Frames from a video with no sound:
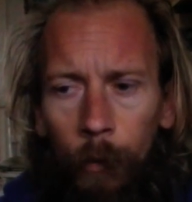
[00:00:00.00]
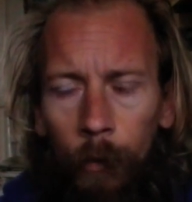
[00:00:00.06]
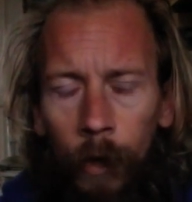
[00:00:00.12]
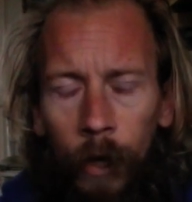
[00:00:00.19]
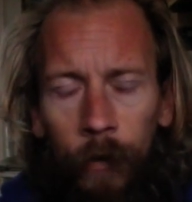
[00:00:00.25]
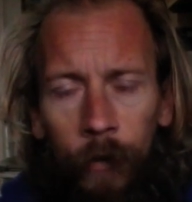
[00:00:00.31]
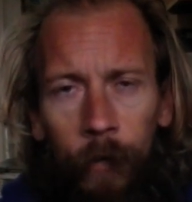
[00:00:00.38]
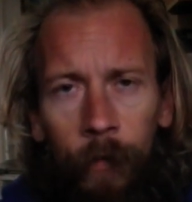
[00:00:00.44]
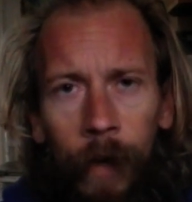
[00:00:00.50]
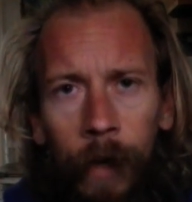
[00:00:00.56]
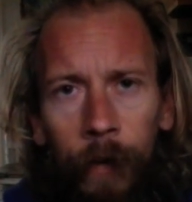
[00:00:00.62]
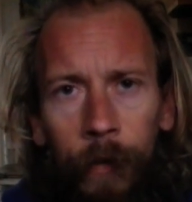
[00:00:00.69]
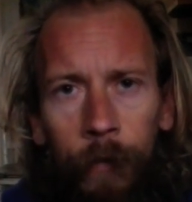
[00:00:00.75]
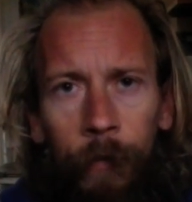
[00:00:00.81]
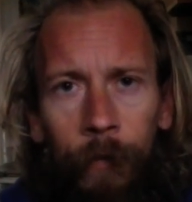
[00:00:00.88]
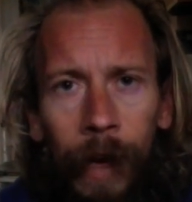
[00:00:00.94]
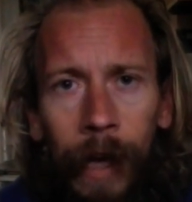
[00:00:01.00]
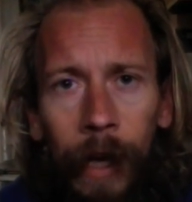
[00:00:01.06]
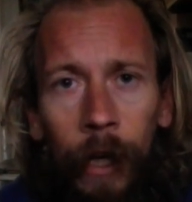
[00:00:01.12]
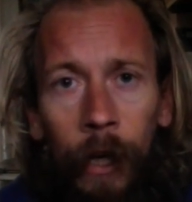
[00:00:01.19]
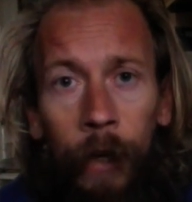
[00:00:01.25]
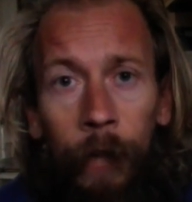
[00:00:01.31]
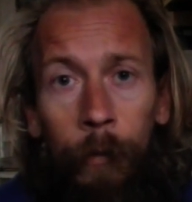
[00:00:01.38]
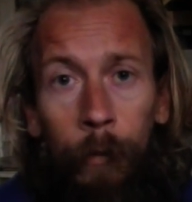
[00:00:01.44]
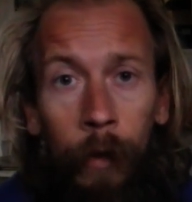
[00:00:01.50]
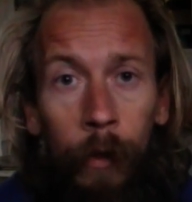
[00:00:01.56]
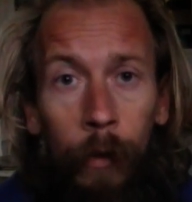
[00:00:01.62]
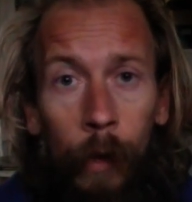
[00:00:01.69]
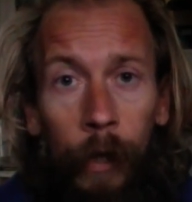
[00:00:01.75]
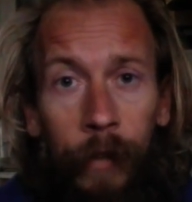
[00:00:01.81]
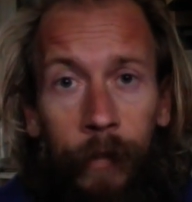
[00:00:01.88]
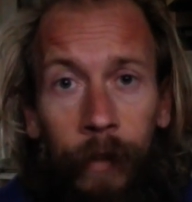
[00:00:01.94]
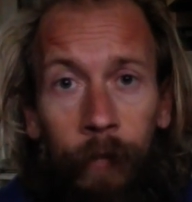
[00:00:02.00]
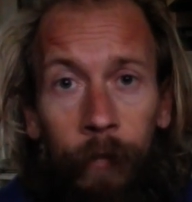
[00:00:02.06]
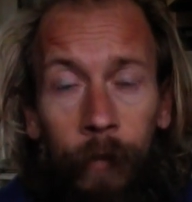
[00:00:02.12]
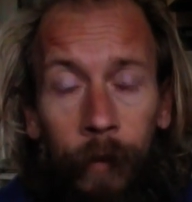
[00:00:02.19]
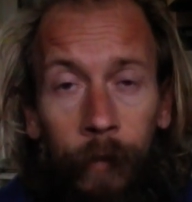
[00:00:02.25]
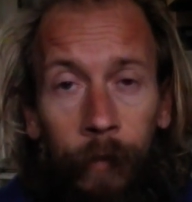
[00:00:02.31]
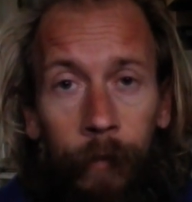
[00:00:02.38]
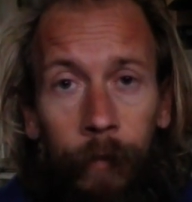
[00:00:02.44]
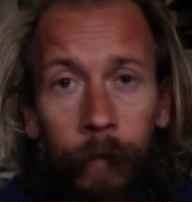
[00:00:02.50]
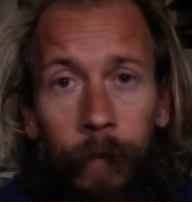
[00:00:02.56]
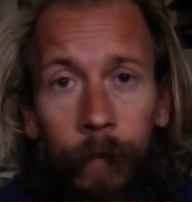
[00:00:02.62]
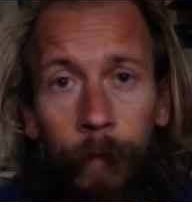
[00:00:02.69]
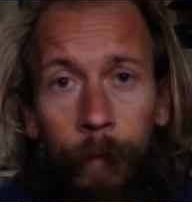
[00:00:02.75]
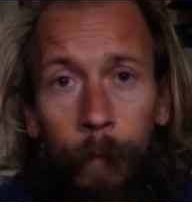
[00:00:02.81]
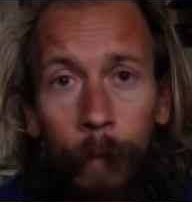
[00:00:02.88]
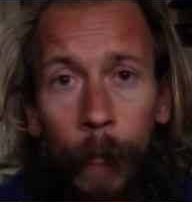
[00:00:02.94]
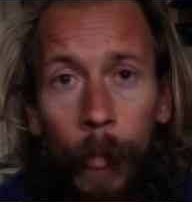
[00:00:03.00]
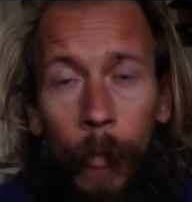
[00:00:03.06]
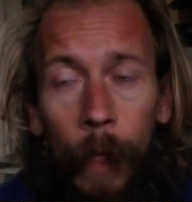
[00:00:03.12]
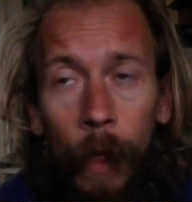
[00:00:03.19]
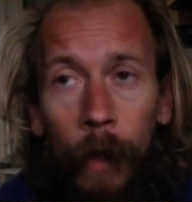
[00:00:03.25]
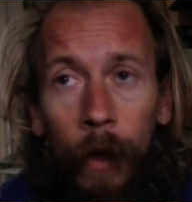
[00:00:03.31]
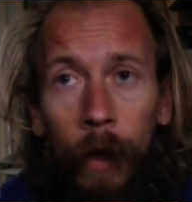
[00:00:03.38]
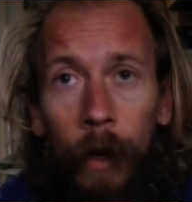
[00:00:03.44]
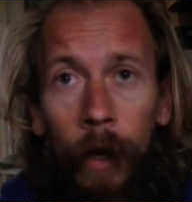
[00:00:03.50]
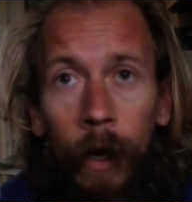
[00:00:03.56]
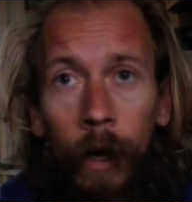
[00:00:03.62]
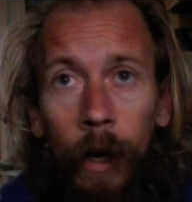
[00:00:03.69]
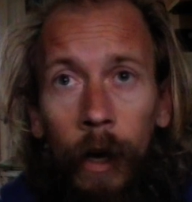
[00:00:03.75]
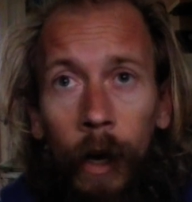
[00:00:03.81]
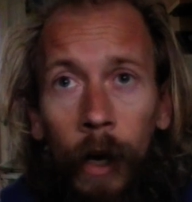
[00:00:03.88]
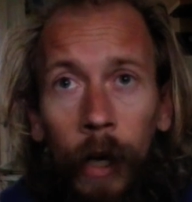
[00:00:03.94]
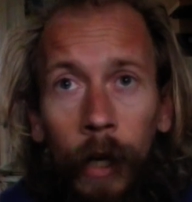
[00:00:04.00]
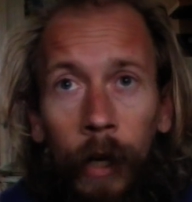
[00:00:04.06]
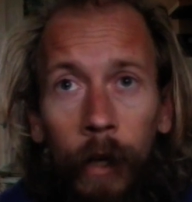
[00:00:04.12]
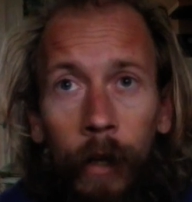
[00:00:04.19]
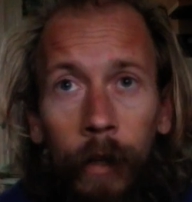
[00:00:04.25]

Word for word: Whereas I found the flat earth one quite different. I,